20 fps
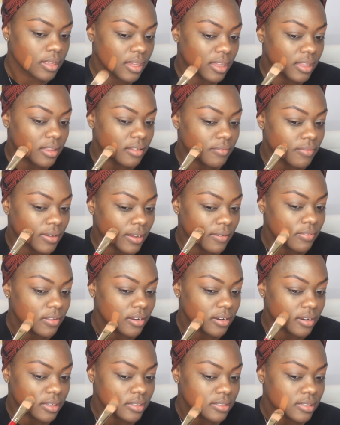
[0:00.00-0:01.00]
And then
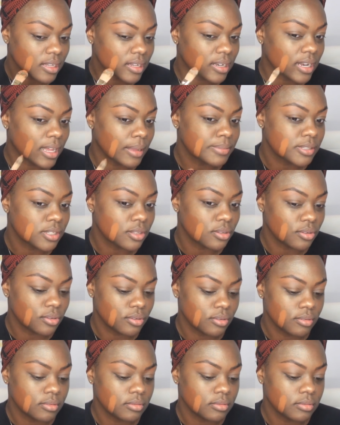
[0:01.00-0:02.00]
530 is like an
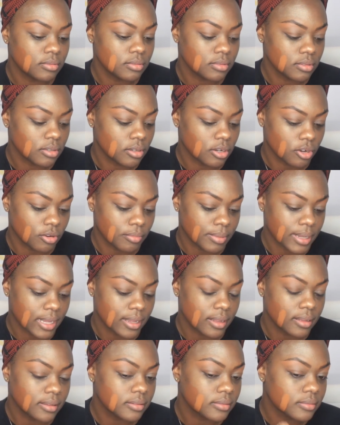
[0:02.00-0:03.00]
absolute girl bye,
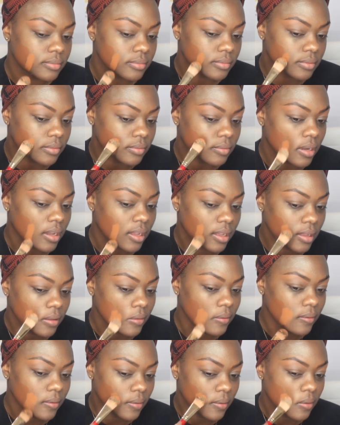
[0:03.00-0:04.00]

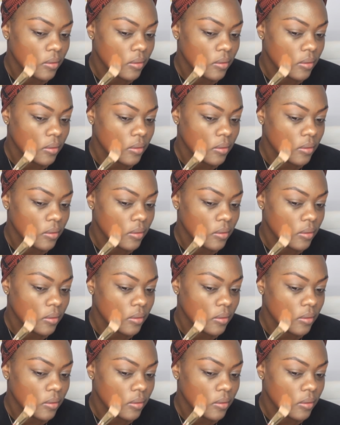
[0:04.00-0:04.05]
right?